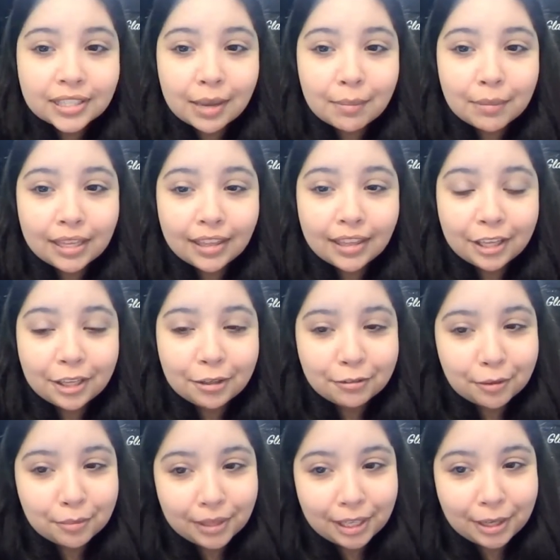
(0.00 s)
let me thank you
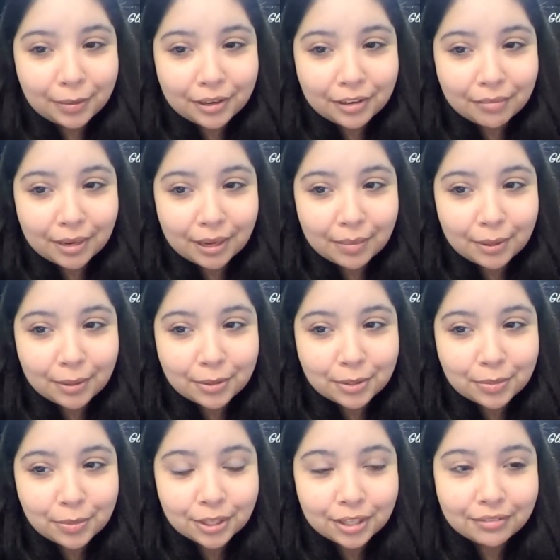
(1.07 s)
for being one of my most
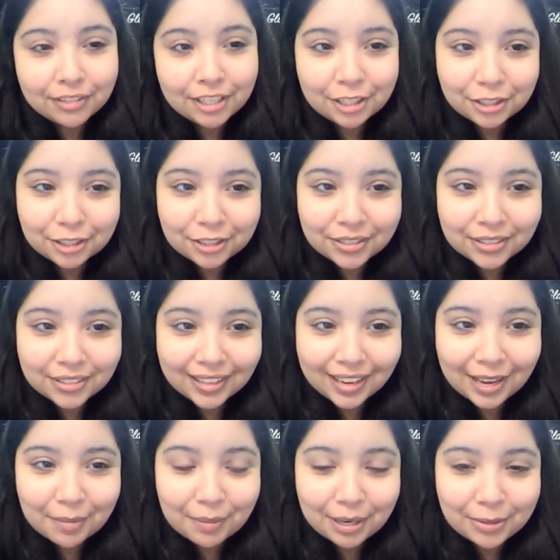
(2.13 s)
supportive teachers
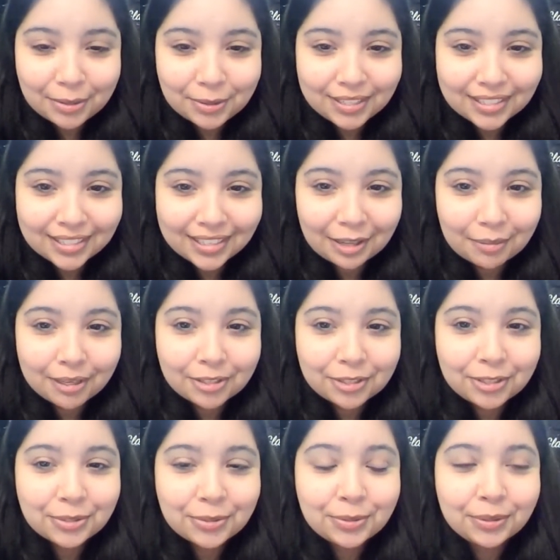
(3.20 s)
and mentors in elementary
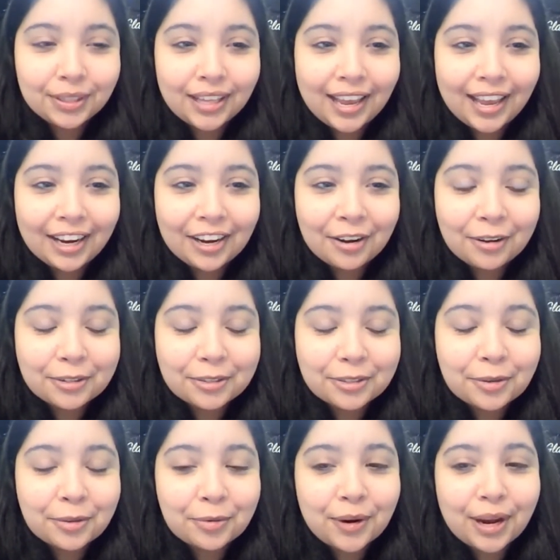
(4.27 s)
school and
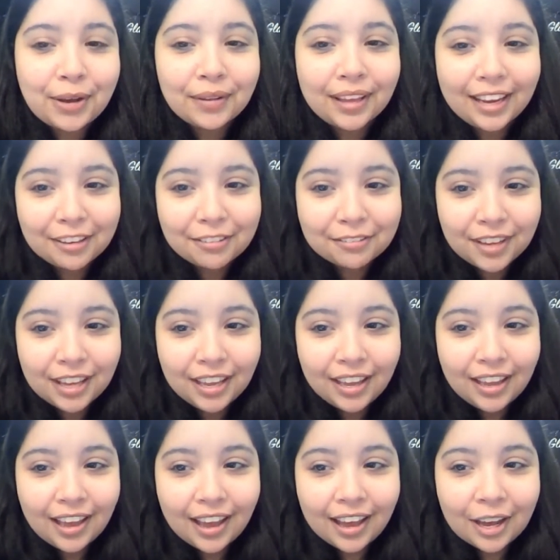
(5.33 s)
also throughout life.
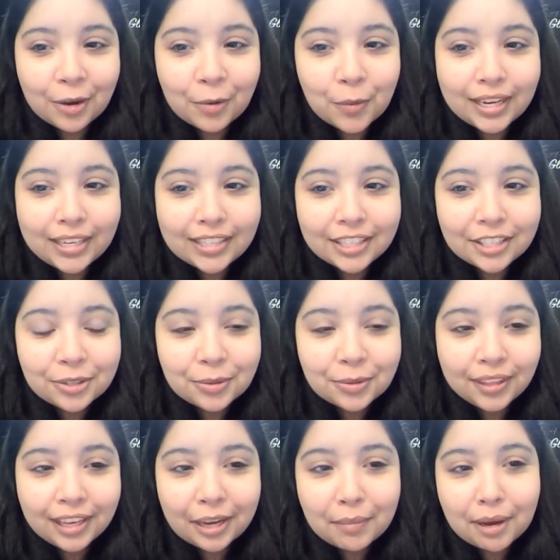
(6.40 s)
Uh, what did you
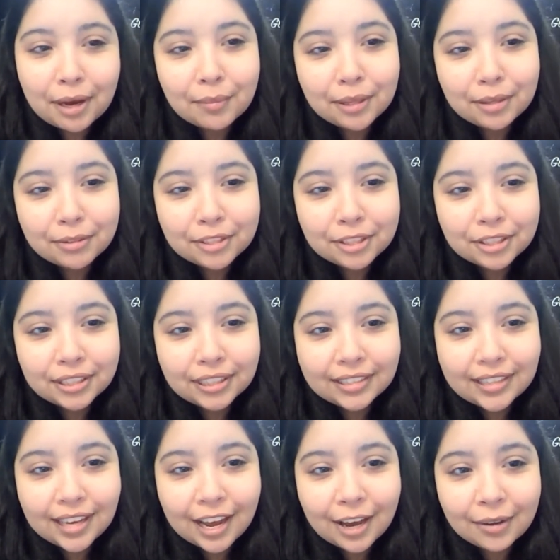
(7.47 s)
think about me returning
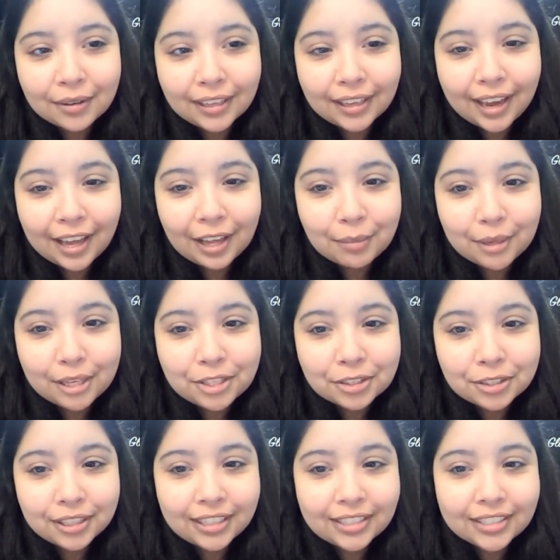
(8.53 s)
to Houghtaling
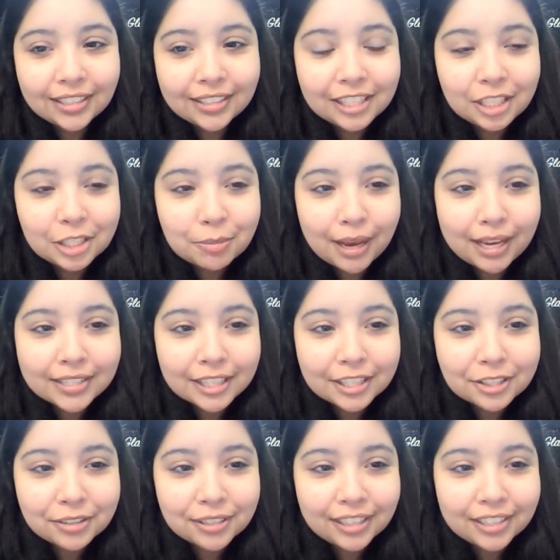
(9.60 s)
Elementary to teach
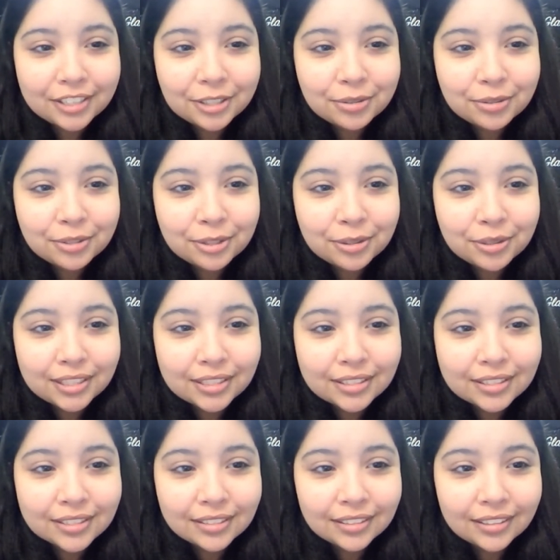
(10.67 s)
basketry to
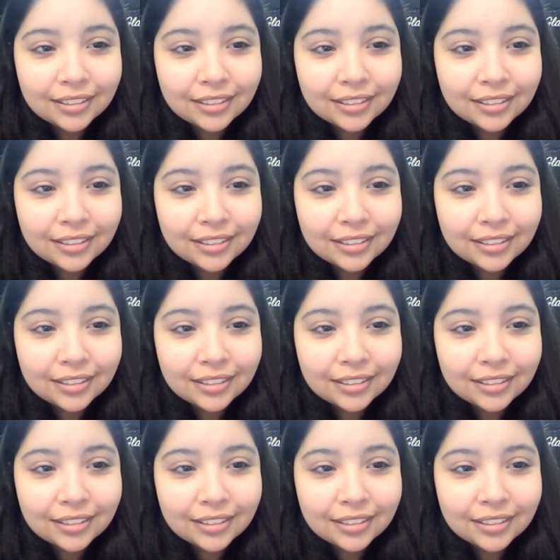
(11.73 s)
students?